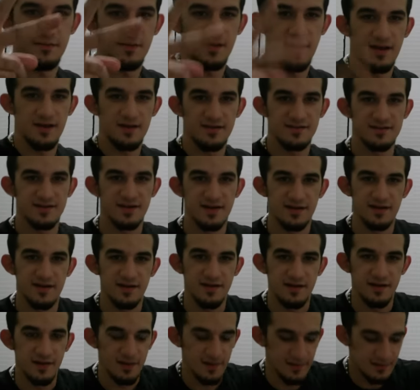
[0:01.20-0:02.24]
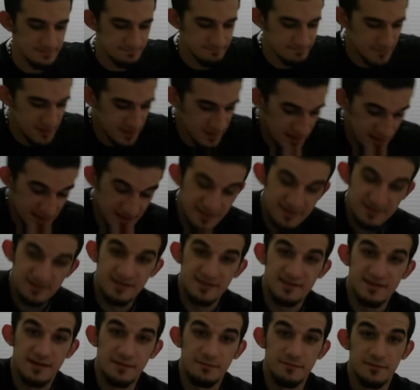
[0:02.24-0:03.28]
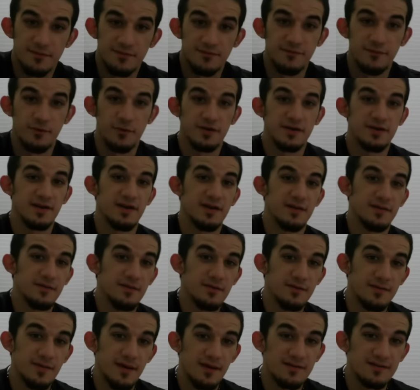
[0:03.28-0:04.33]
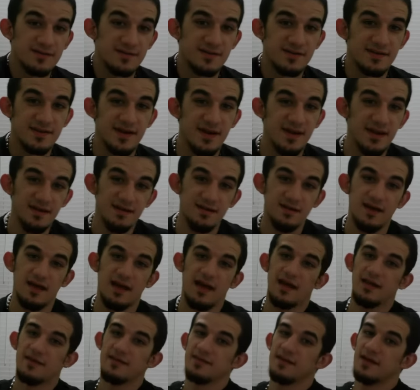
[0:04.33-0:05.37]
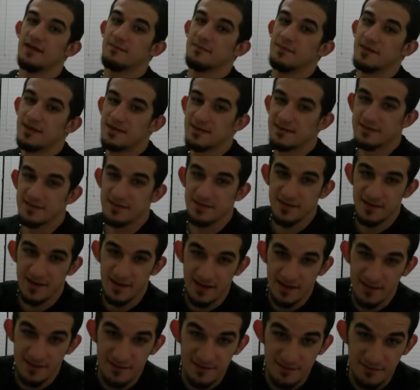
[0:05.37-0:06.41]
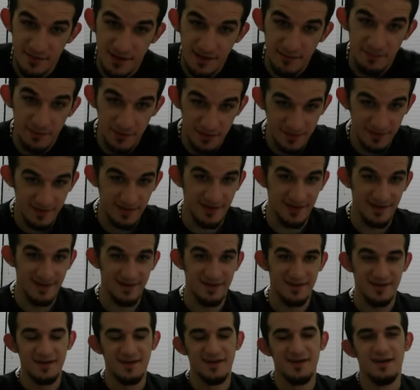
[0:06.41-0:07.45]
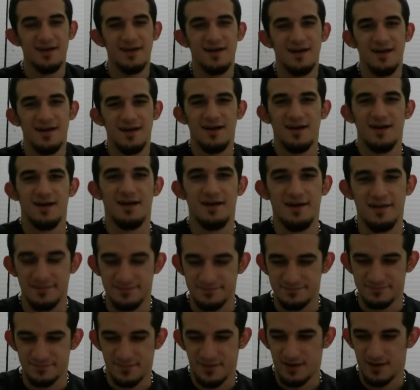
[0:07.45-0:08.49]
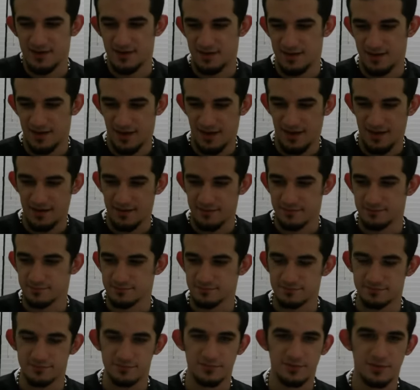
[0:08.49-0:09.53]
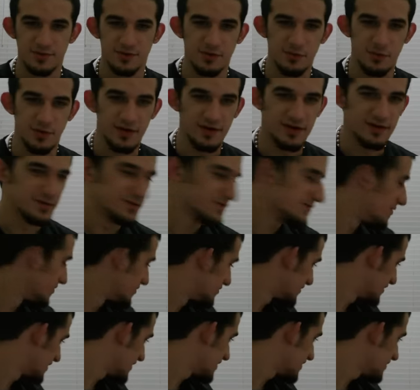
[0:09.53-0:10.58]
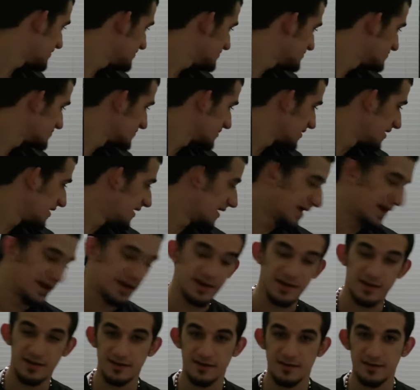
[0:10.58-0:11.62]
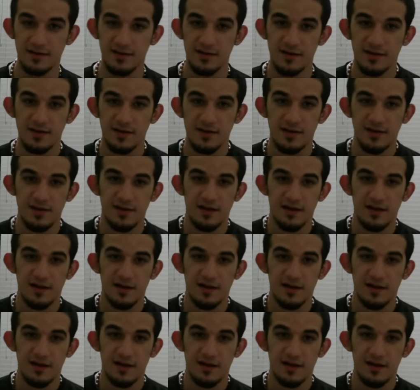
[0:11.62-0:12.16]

What's up guys, JD. Um, today is December 14th, 2010, and that means today is my birthday. Um, I'm 20 years old now, and